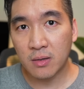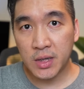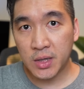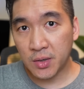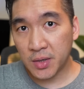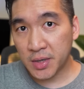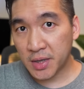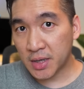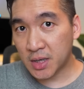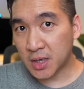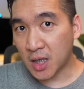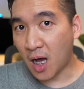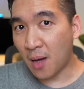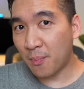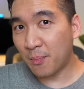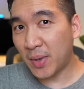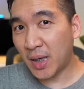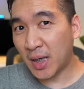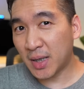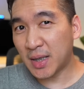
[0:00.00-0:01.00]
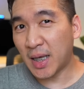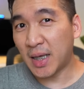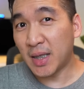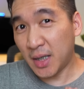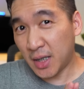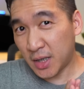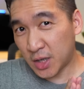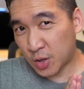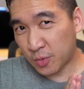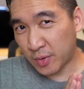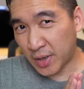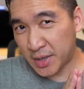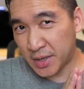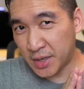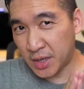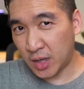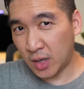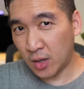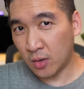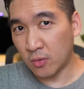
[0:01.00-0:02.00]
Choose a topic that interests
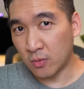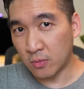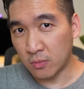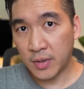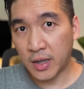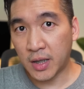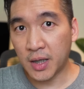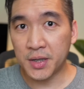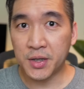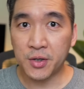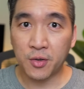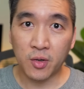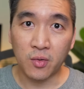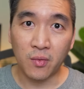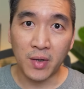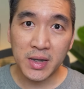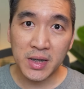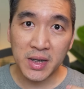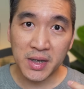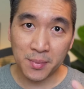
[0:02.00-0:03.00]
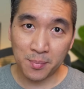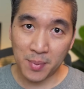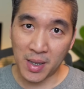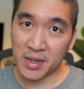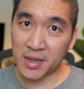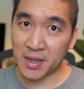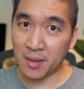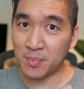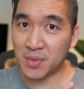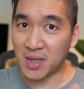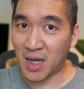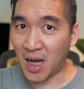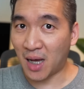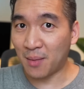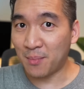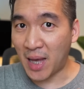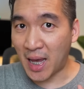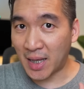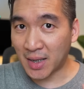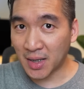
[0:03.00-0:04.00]
you because you're going to spend some
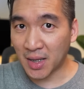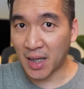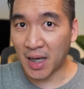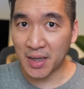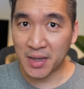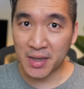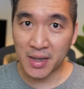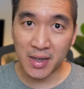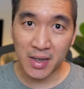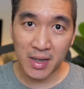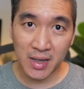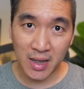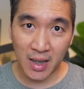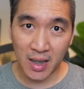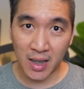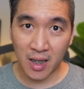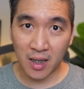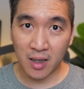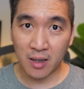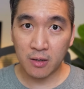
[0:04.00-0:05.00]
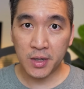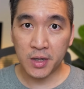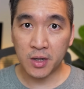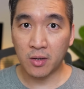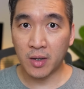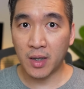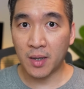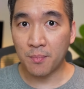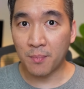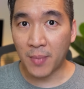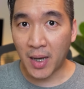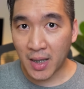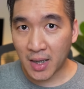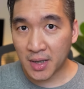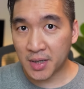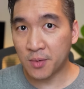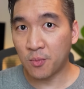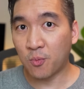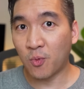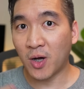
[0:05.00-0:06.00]
time analyzing the data, so it might
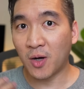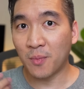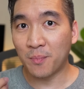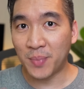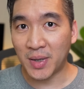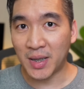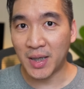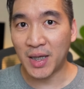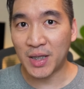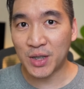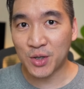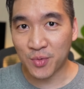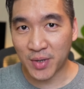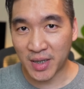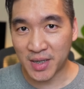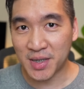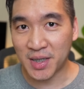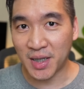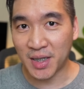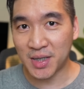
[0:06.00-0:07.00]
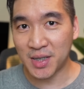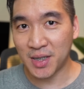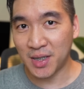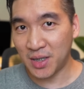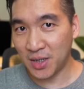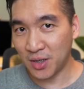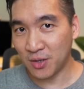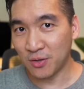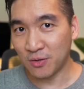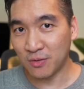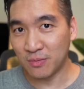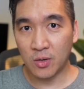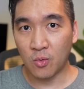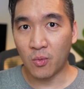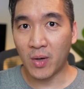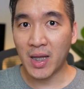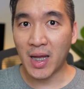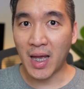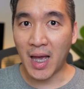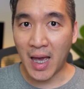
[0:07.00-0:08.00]
as well be interesting to you. You
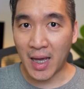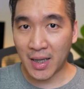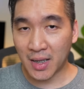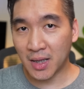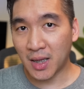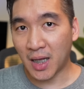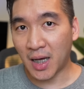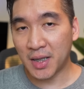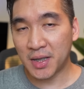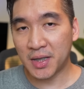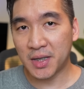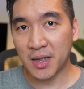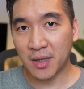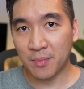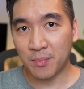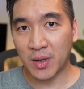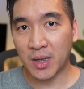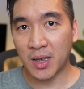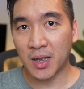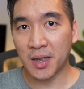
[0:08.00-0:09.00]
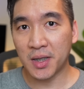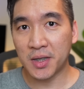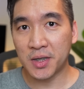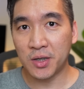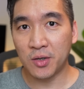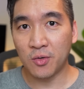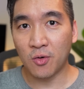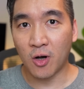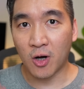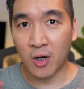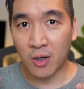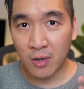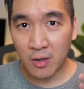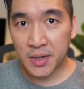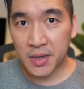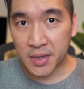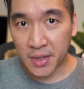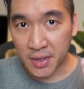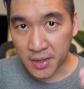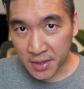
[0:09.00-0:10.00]
want to analyze it because you are
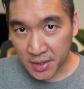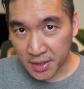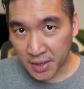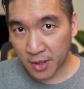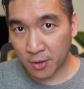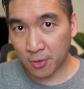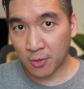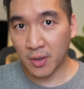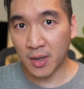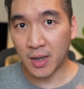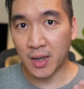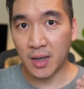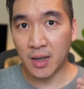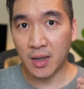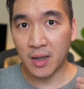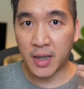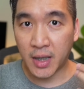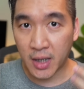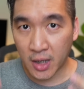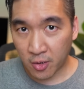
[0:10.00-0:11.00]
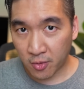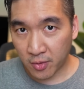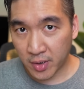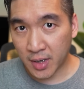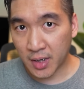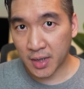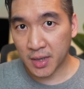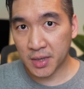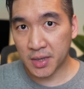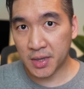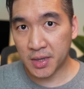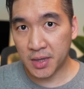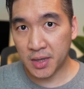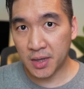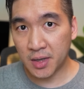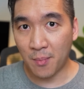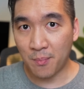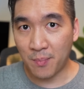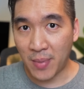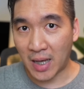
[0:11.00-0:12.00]
sincerely curious
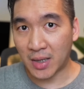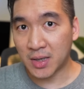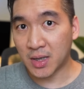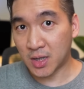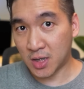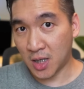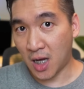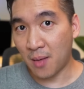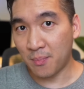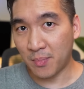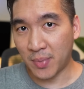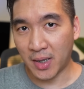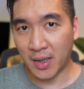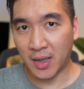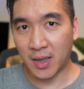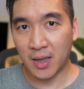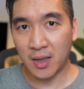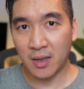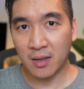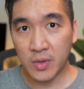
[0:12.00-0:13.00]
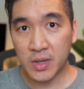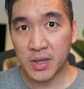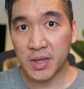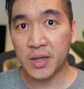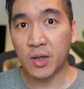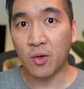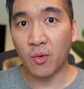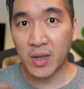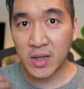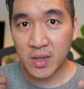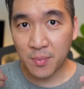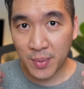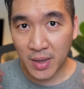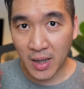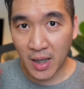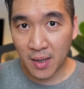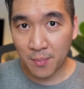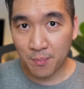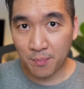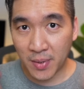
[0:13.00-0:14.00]
about the topic, which is going to be
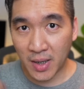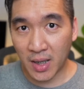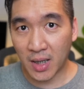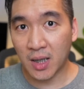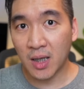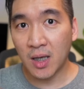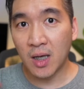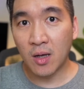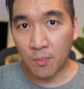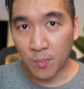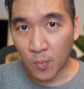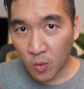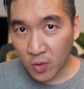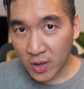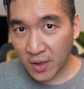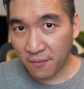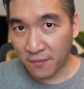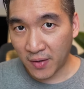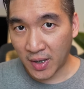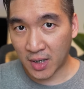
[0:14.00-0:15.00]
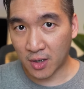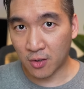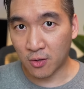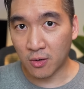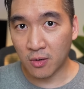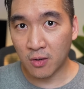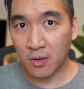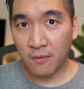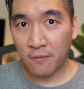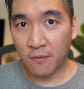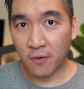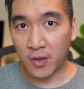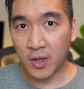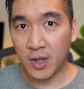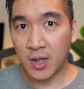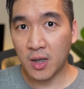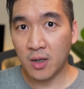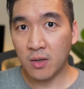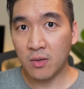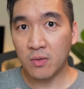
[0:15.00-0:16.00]
a big motivator for
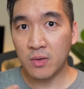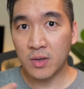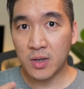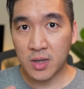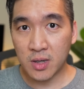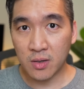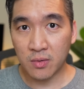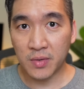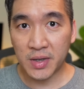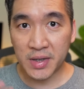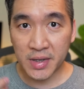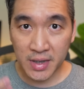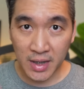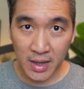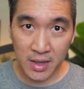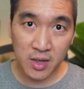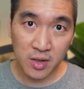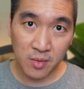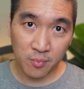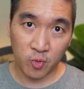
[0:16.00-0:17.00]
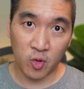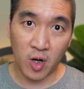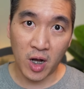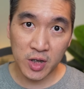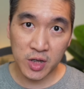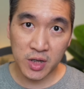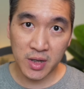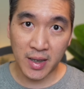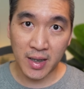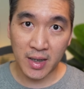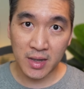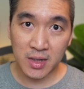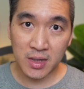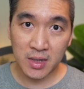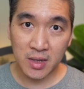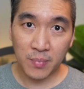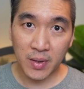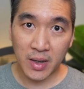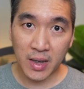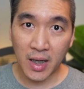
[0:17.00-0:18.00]
you to stick to the
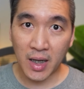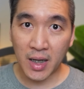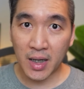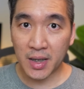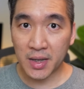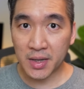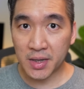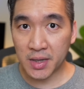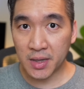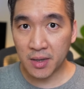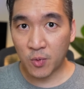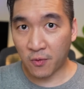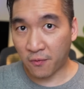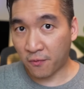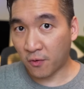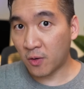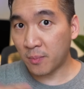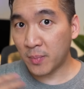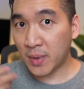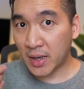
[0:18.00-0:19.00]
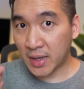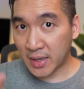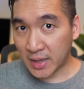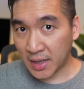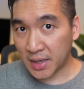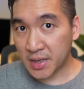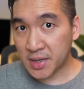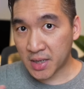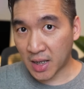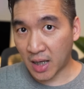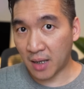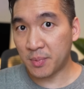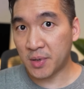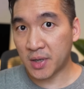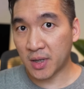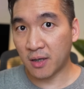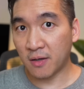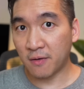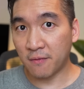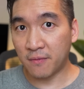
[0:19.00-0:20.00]
project because performing these types
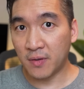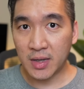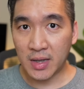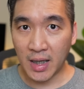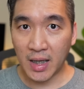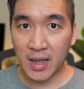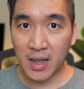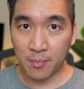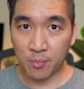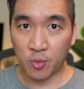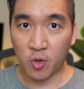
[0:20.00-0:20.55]
of data